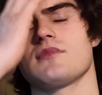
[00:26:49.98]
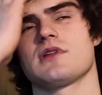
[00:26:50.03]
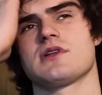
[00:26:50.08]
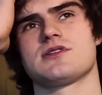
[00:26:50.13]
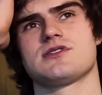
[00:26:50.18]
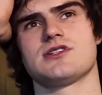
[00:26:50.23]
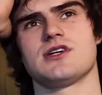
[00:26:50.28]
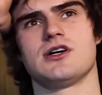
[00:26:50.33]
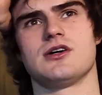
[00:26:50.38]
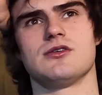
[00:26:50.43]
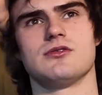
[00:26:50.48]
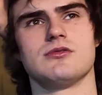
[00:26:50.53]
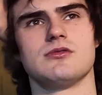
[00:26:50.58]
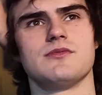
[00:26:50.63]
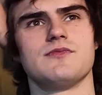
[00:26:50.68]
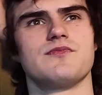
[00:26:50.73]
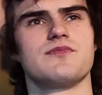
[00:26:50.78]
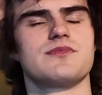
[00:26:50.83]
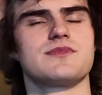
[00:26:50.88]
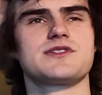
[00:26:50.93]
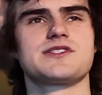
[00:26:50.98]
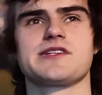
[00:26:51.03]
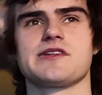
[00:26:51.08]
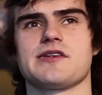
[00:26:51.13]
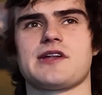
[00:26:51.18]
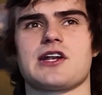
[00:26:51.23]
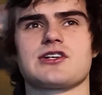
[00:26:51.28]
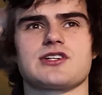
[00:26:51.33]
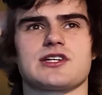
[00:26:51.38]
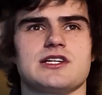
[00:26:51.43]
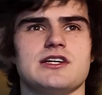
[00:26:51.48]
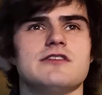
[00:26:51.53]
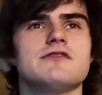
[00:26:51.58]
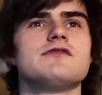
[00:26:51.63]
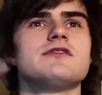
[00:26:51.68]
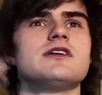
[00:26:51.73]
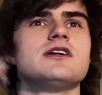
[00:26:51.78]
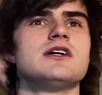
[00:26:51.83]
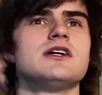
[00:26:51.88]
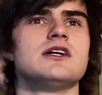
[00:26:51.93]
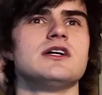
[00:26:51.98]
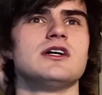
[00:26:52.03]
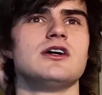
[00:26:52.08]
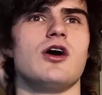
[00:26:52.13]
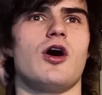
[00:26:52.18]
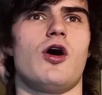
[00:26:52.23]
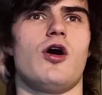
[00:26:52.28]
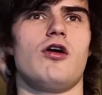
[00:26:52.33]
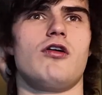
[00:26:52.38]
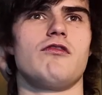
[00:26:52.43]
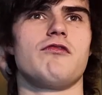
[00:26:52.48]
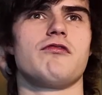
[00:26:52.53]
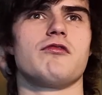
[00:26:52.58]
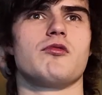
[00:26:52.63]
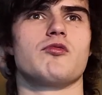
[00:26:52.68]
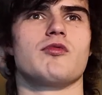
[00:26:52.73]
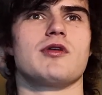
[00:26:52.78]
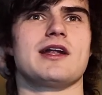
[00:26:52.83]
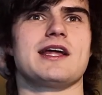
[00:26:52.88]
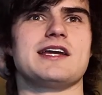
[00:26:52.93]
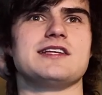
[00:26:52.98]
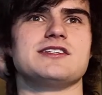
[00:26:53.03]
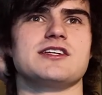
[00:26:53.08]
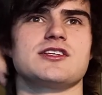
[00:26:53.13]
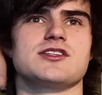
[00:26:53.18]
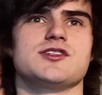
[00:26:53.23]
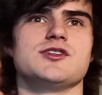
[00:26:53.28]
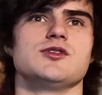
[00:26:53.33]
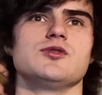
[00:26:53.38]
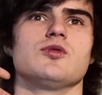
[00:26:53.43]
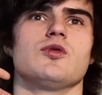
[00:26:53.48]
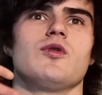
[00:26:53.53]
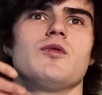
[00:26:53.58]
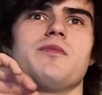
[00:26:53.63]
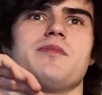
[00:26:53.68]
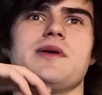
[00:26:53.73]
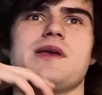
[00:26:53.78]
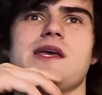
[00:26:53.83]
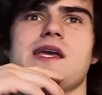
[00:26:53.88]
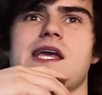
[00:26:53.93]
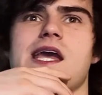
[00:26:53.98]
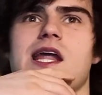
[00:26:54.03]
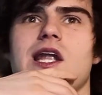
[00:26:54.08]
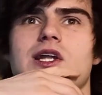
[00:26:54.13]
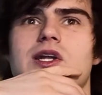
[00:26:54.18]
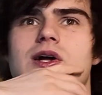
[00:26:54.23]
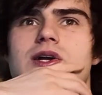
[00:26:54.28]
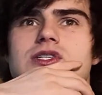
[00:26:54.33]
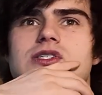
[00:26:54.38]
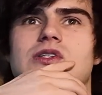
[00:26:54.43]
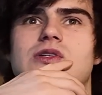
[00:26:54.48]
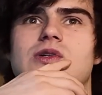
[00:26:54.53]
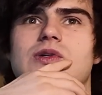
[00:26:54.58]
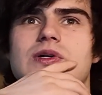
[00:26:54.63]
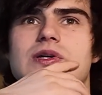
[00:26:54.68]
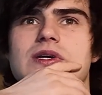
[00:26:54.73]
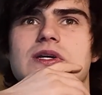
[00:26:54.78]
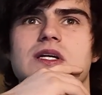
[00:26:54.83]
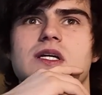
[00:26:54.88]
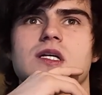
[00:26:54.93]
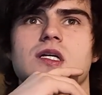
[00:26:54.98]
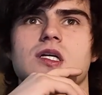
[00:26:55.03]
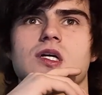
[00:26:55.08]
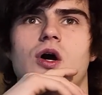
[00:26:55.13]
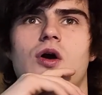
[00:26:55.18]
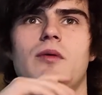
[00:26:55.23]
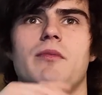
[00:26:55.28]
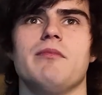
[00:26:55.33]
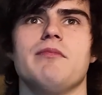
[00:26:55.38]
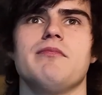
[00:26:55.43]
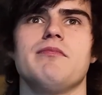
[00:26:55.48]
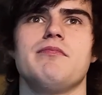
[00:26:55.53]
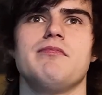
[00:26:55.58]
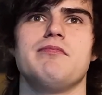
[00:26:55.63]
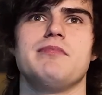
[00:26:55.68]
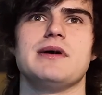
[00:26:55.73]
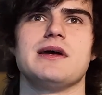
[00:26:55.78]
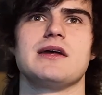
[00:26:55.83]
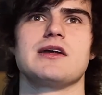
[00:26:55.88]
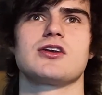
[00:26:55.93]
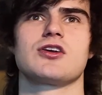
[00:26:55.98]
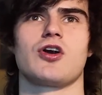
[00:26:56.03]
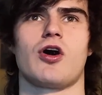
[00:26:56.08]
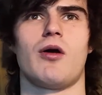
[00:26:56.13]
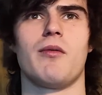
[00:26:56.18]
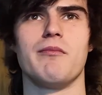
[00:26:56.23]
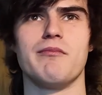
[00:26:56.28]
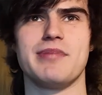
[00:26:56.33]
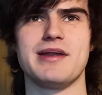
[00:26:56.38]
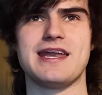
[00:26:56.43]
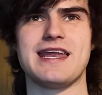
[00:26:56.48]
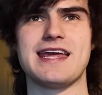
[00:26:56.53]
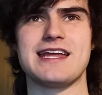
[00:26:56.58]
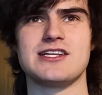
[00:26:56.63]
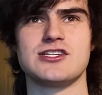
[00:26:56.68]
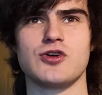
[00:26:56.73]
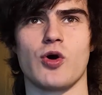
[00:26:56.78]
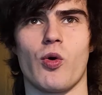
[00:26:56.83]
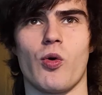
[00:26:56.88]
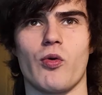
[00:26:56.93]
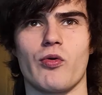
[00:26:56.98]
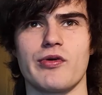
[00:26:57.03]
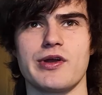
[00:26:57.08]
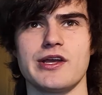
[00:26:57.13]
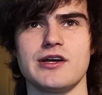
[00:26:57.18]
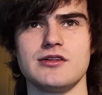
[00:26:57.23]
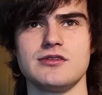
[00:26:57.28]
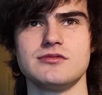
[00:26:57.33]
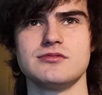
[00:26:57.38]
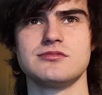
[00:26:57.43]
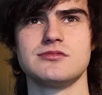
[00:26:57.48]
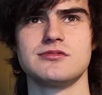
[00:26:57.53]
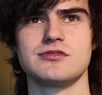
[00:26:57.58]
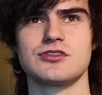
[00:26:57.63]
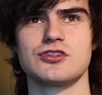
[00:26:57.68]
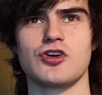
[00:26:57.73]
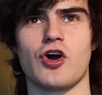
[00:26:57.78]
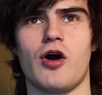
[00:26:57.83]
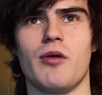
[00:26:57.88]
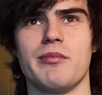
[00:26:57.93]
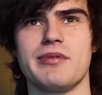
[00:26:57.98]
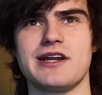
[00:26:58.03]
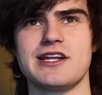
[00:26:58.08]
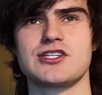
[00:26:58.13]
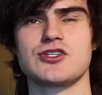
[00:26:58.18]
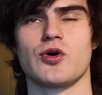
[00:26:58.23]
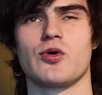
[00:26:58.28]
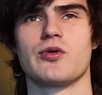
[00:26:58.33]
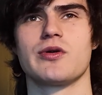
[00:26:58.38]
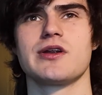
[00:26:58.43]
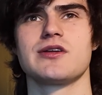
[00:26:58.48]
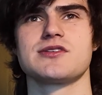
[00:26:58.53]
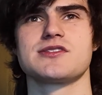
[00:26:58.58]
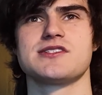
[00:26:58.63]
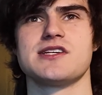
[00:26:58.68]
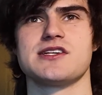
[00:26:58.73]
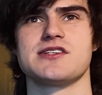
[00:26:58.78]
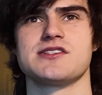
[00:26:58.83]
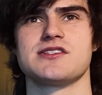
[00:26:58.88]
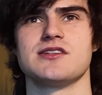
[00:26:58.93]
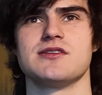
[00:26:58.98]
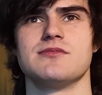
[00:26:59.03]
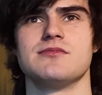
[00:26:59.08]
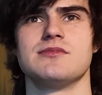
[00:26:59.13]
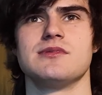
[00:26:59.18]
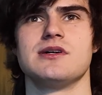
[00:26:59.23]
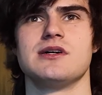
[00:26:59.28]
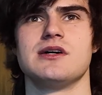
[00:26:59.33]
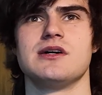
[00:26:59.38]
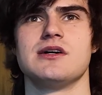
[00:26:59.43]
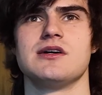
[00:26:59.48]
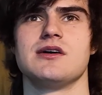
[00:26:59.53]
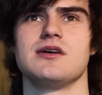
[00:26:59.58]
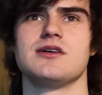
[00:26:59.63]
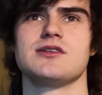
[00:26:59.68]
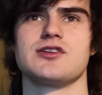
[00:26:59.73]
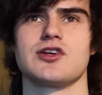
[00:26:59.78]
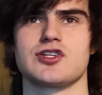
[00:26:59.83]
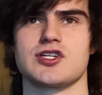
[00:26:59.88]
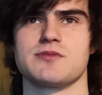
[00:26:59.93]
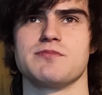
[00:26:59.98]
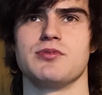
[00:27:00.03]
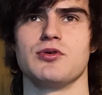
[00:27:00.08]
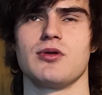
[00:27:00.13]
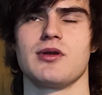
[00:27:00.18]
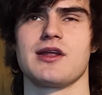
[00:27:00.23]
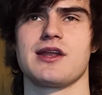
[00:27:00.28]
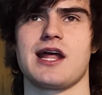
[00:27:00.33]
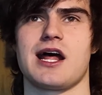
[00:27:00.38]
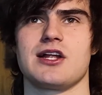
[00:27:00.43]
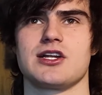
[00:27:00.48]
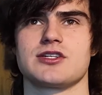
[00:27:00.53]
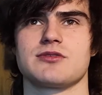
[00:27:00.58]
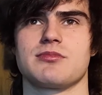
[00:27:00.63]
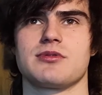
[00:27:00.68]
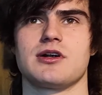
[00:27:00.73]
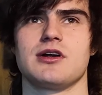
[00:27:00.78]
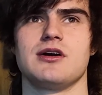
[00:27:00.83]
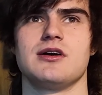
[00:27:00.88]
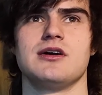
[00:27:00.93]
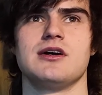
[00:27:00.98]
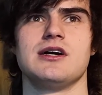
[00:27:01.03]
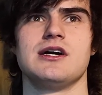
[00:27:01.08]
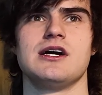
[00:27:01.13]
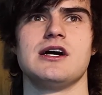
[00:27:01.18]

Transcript: So, still an adjective of, relating to, or being a logical combinatorial system, such as Boolean algebra,